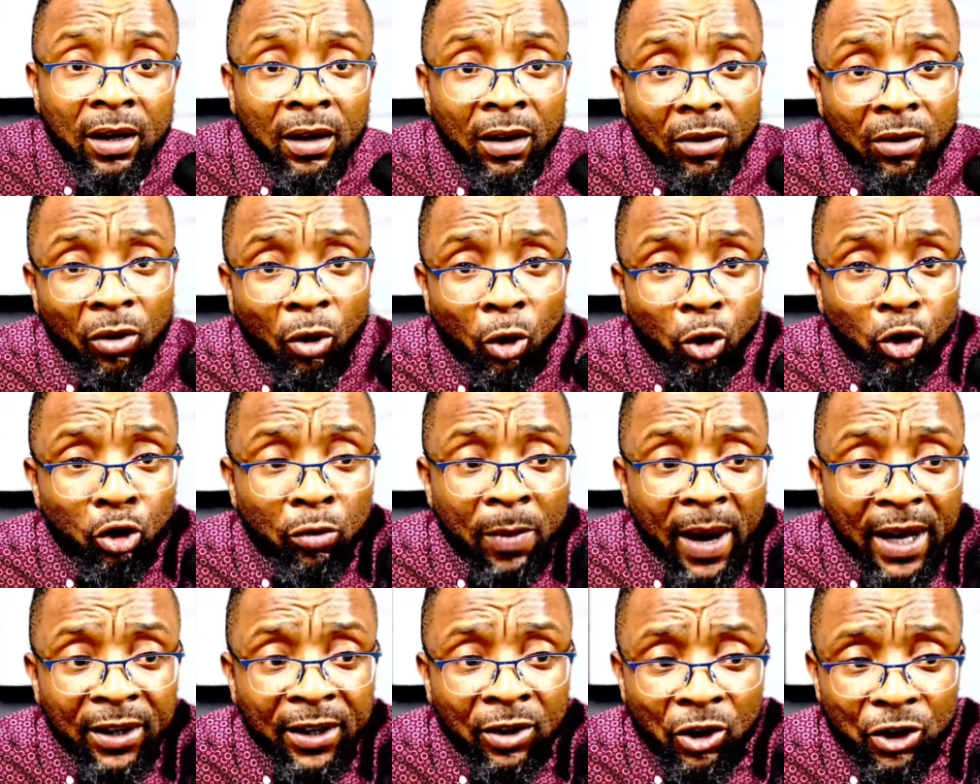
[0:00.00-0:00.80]

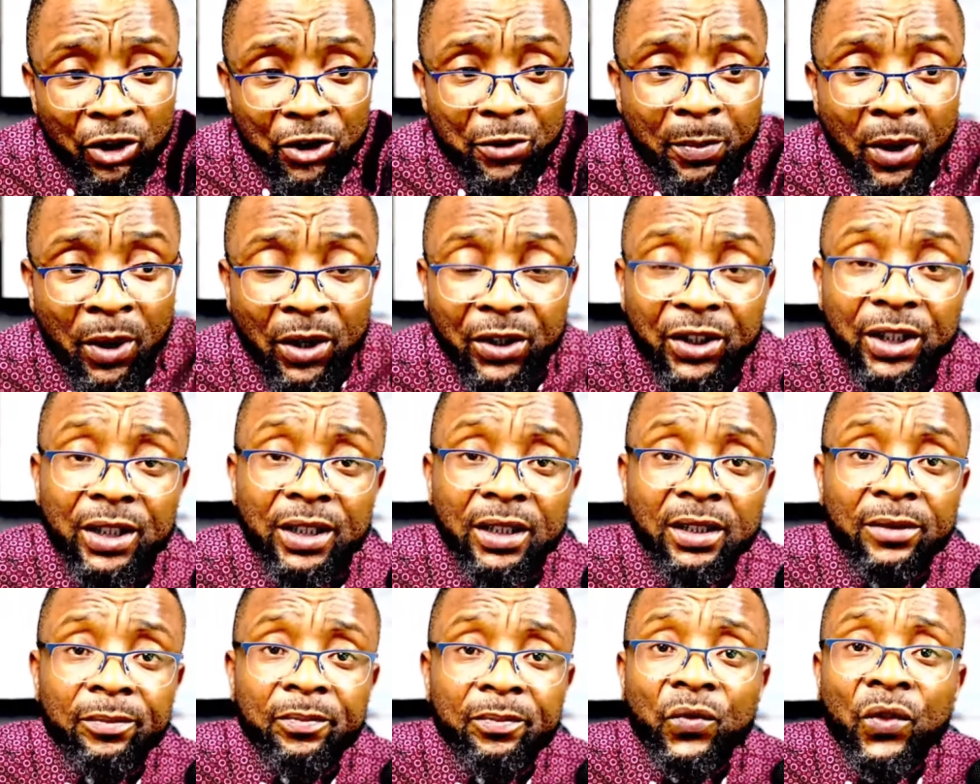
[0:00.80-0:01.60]
Olubadan's body
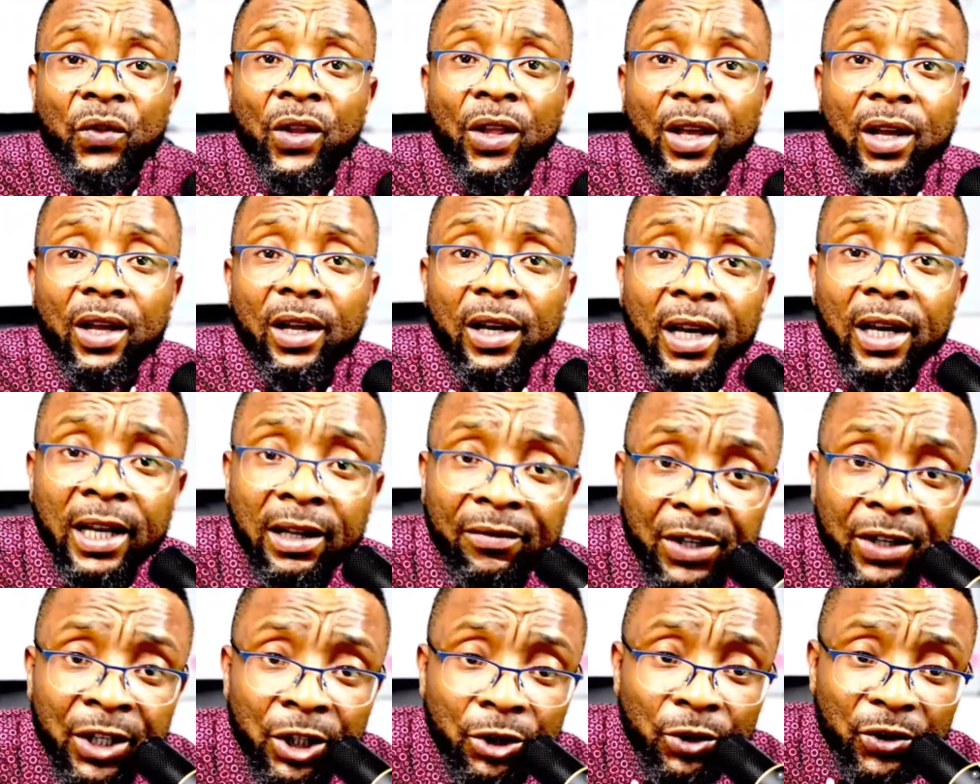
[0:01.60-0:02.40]
leaving
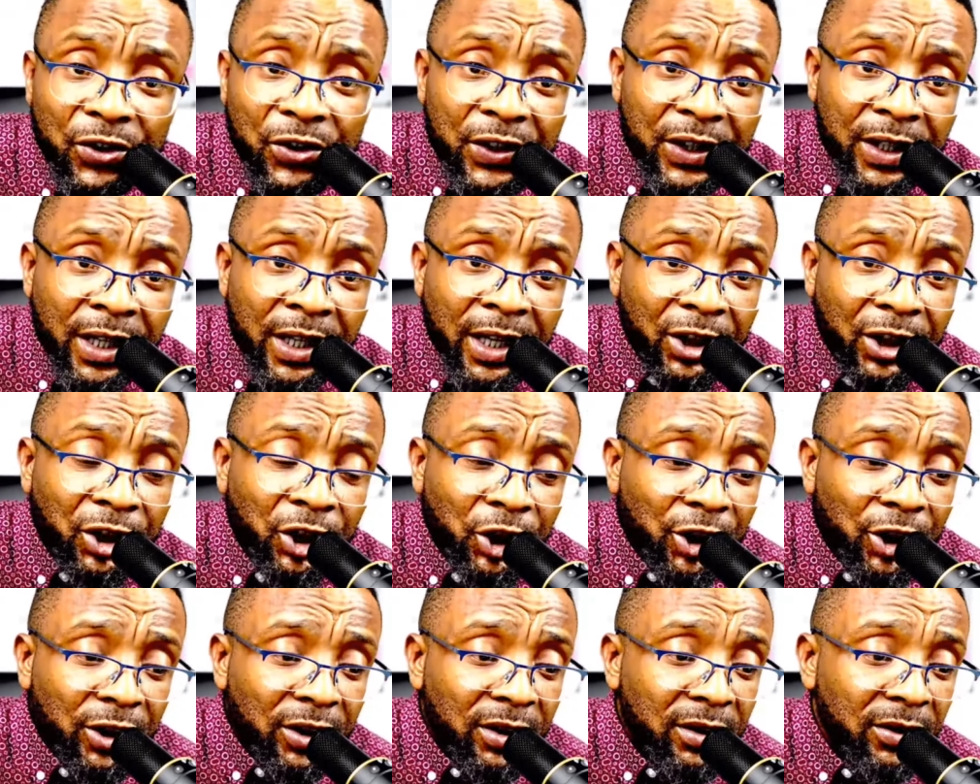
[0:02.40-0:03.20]

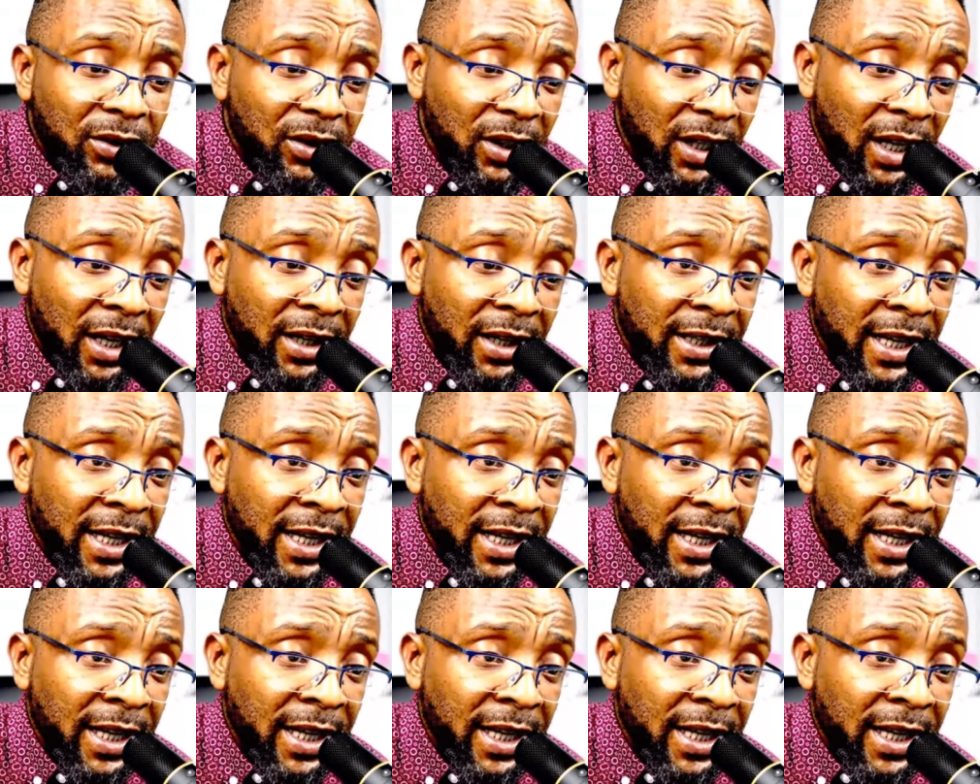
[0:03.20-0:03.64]
UCH earlier